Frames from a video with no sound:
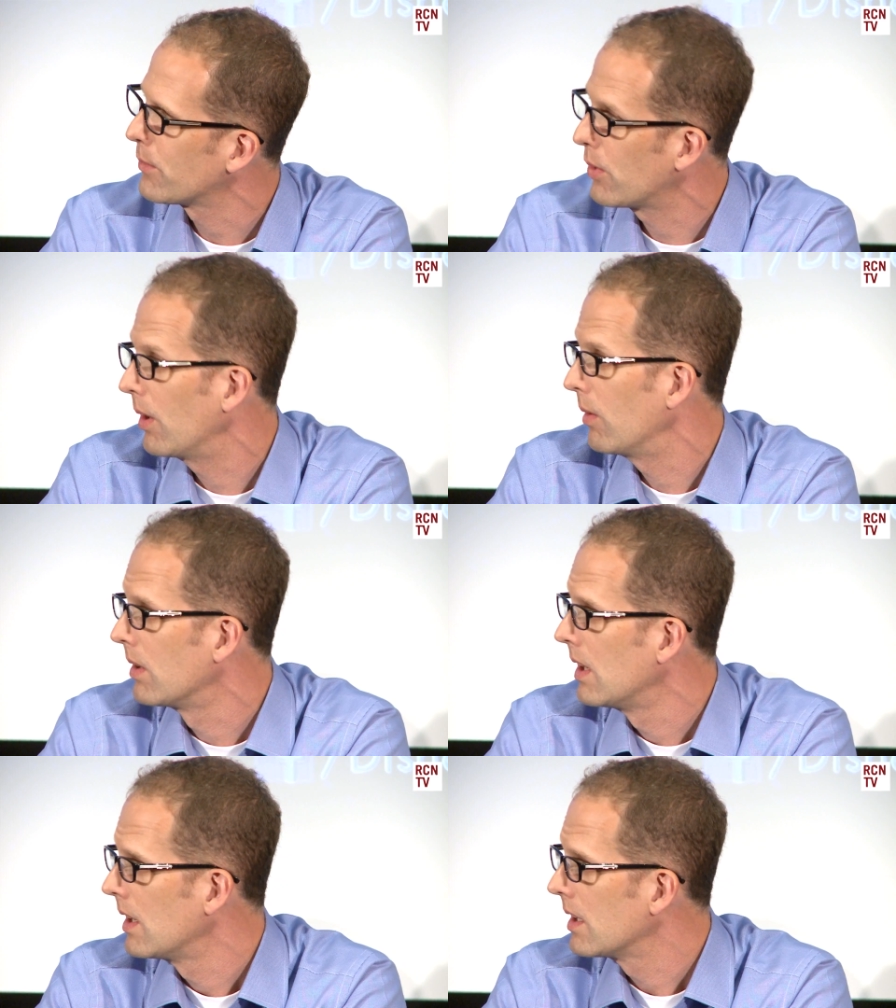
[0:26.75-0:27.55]

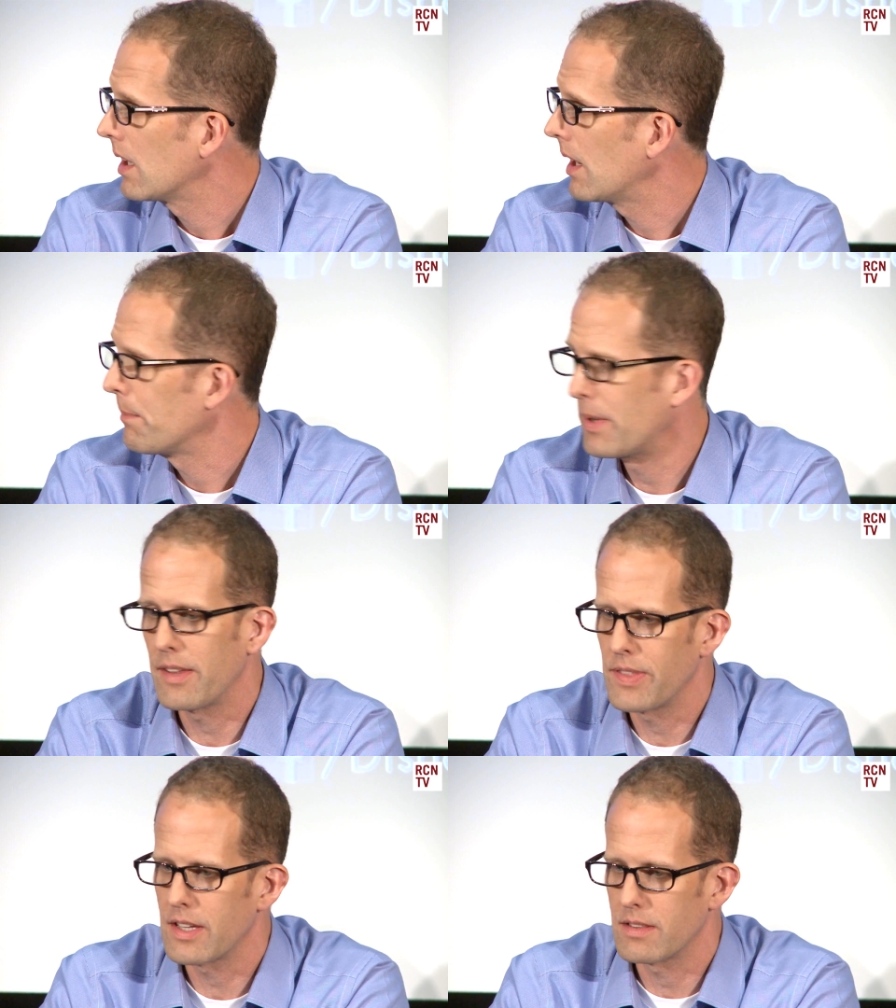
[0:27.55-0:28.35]
So, um, but
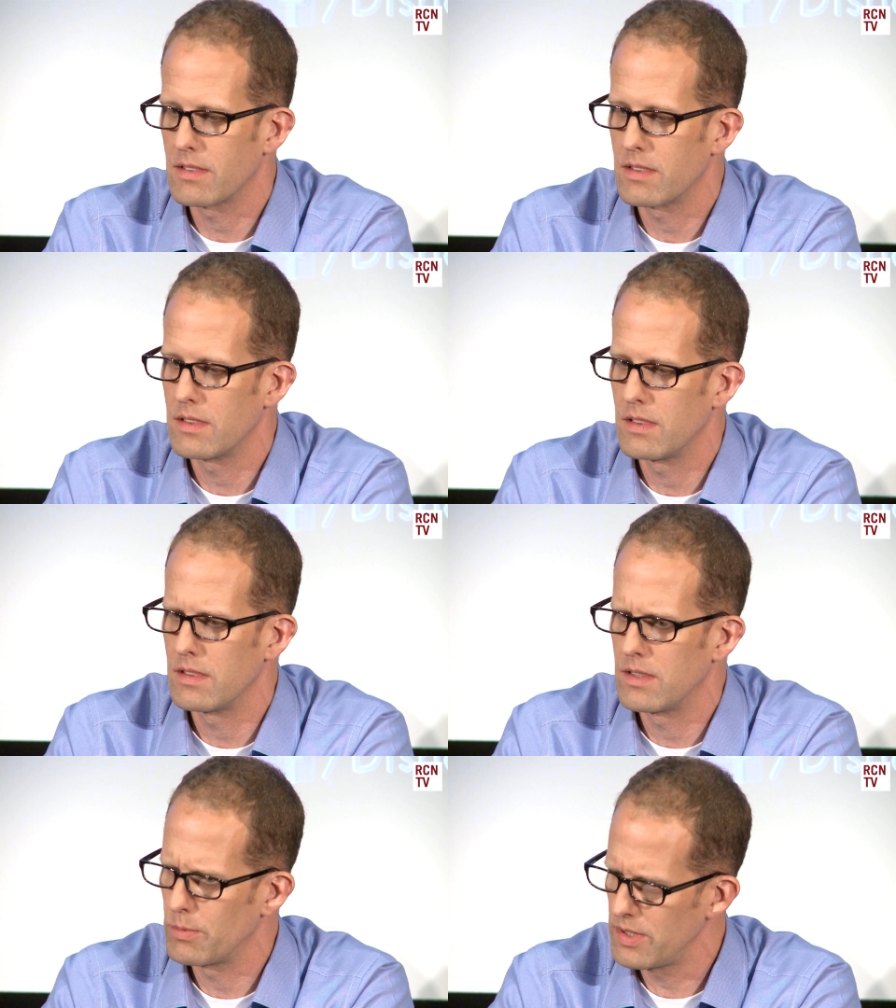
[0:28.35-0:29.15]
I think
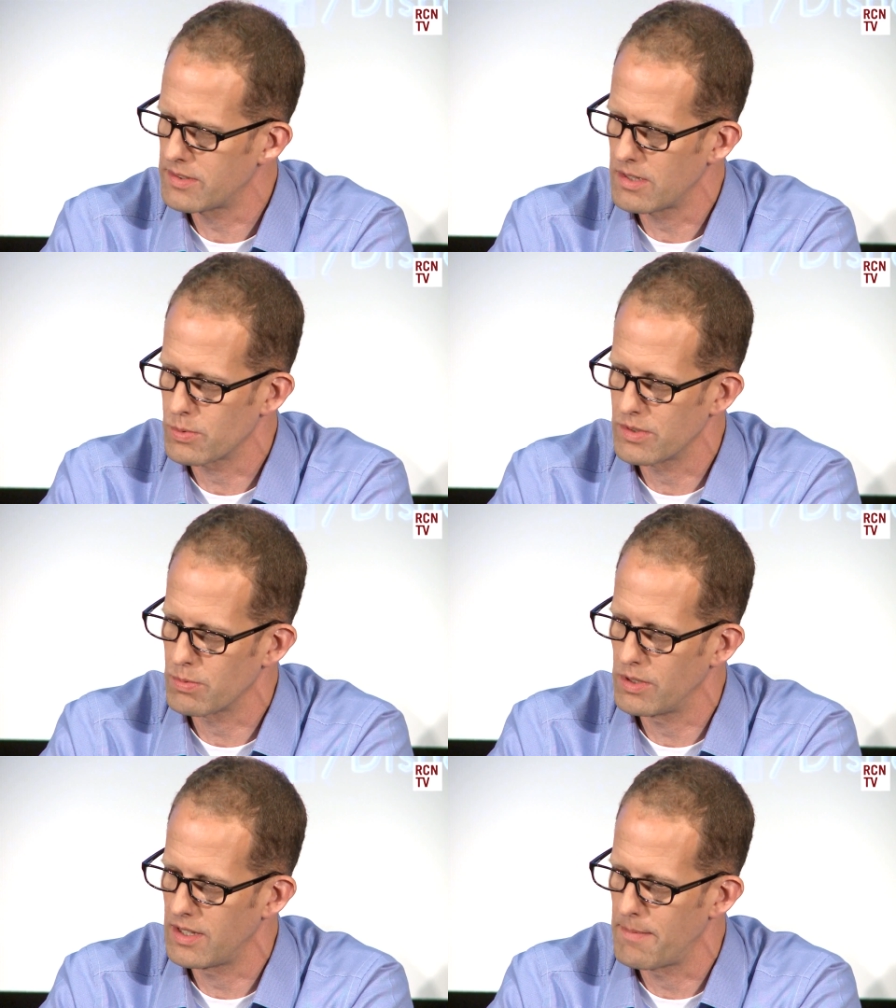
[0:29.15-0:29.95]
the research was
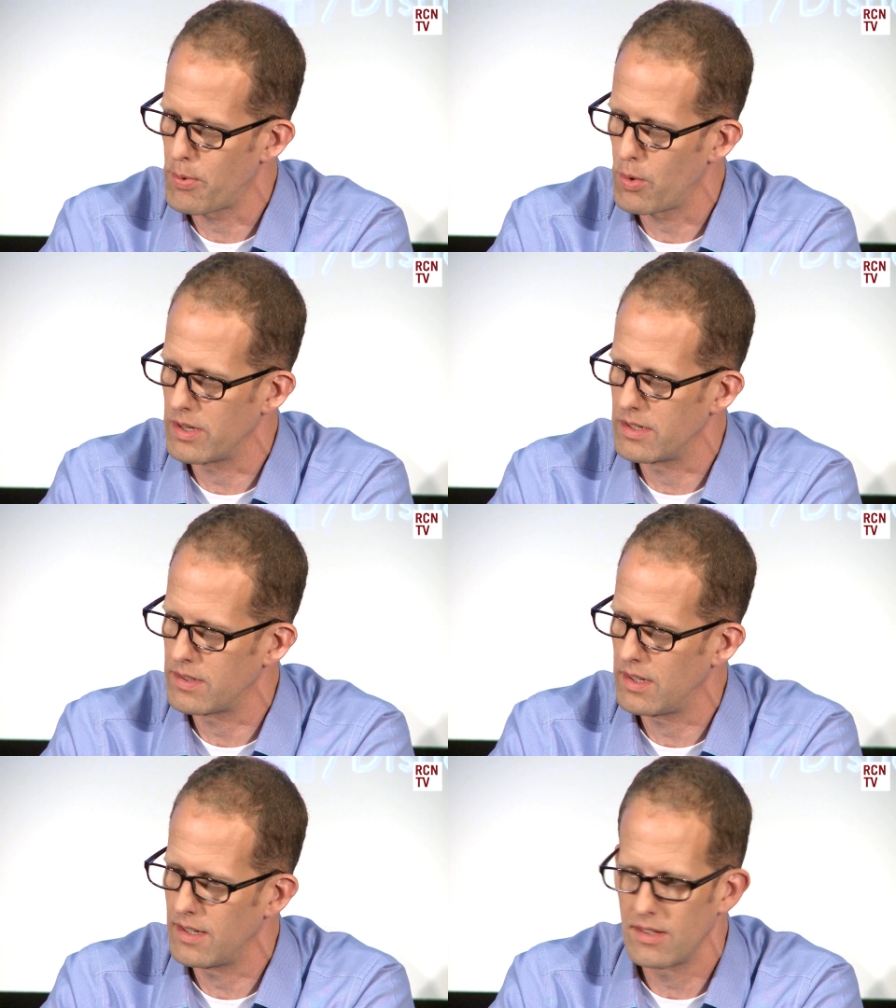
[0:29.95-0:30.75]
really
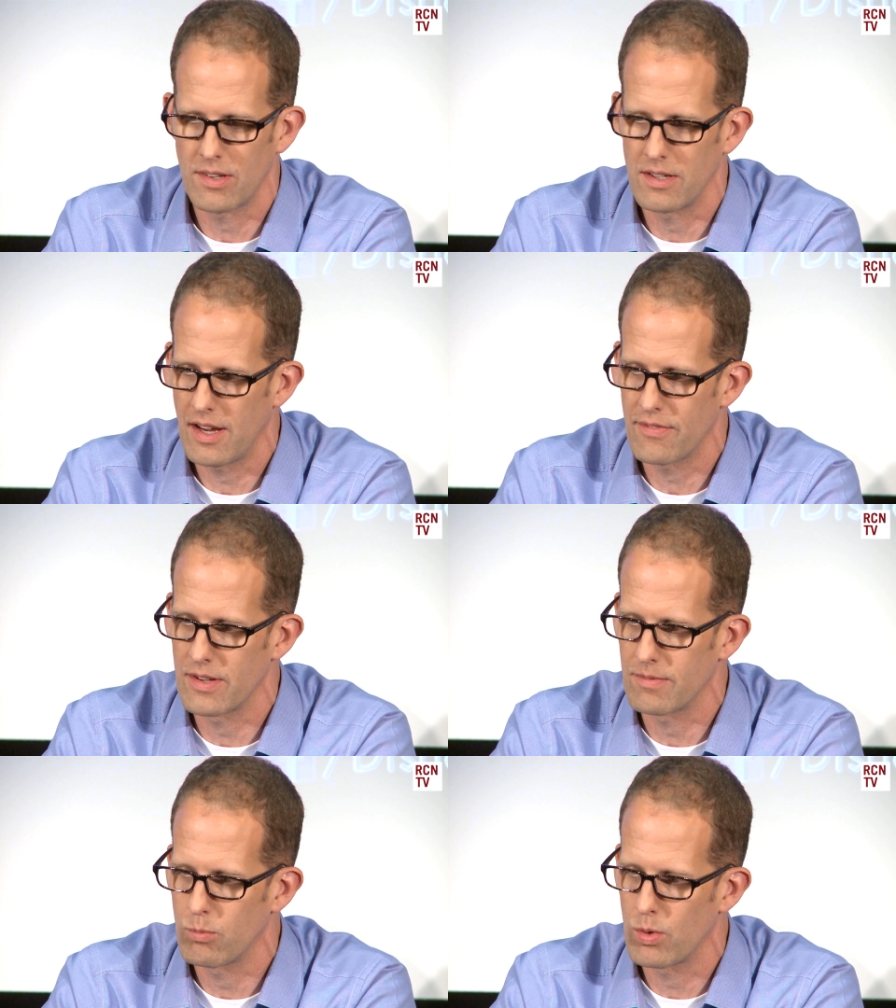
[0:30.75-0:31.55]
important. It is on
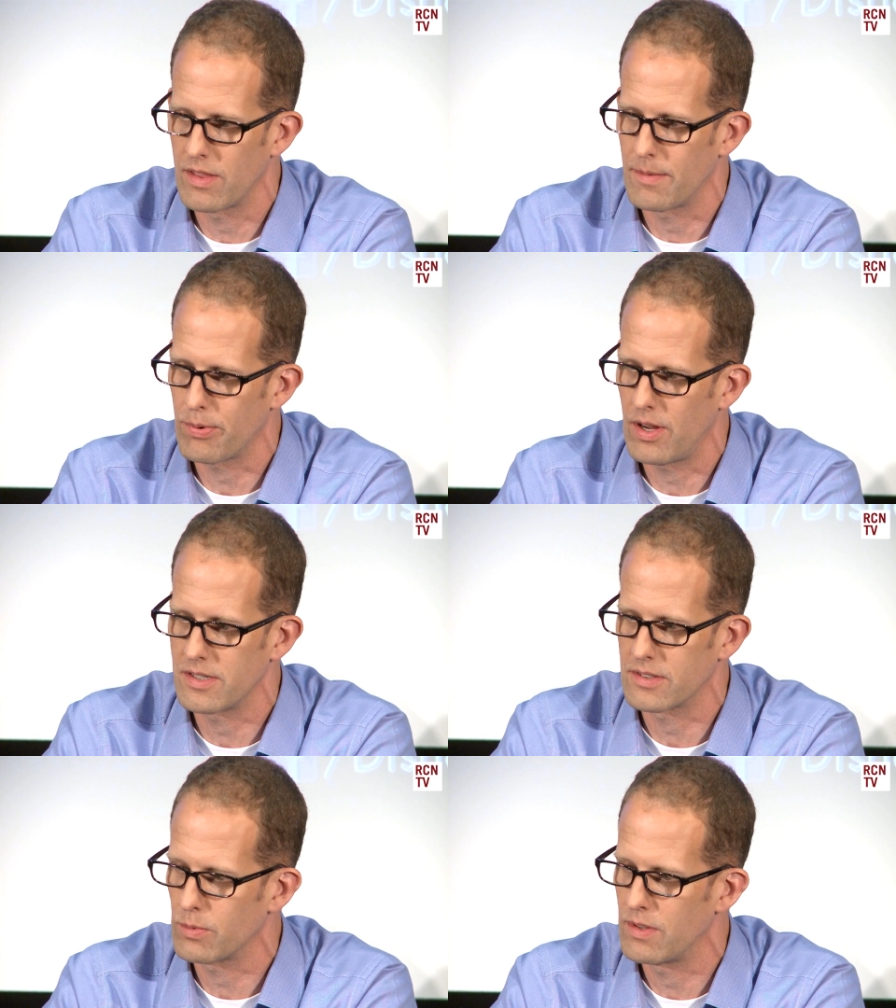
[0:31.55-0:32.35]
every one of the
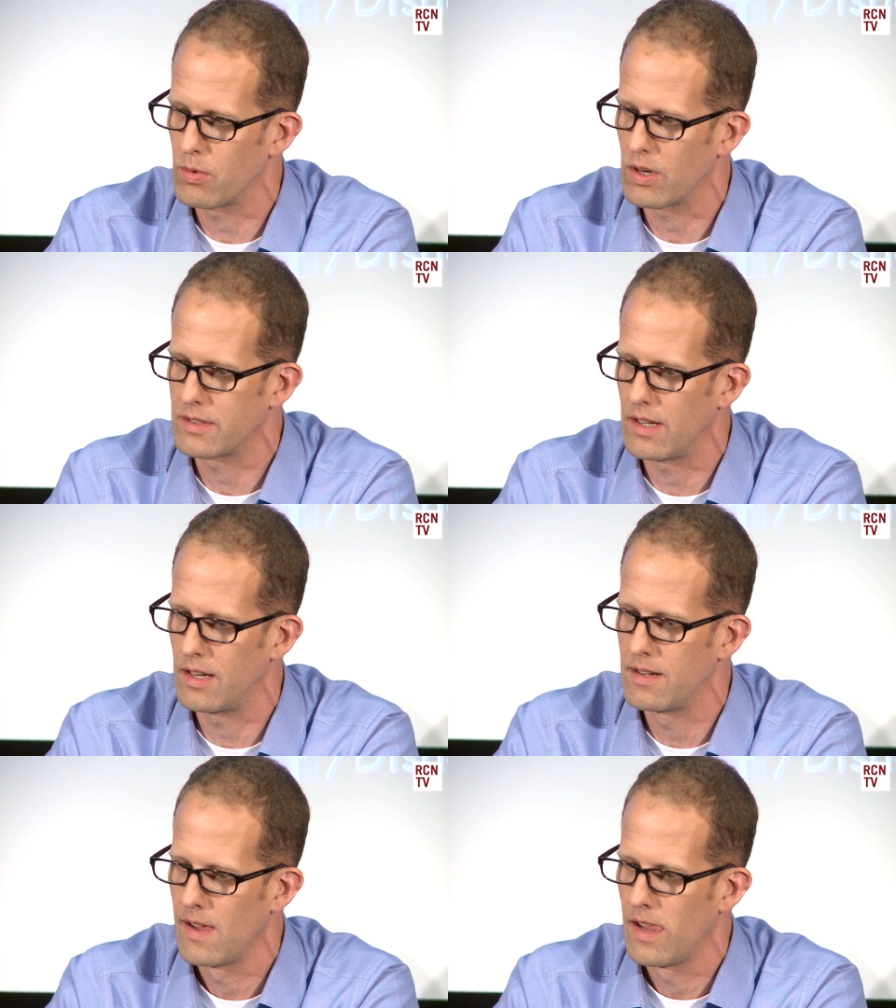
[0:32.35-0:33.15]
projects we've worked
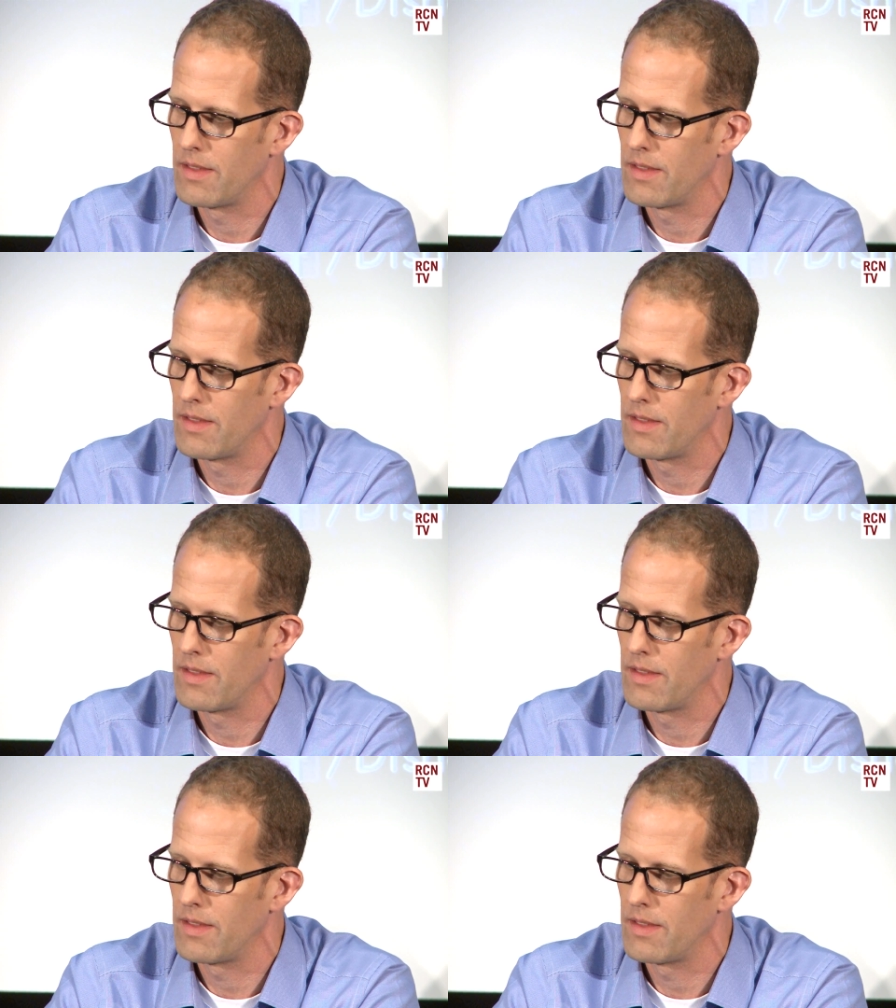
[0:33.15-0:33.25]
on.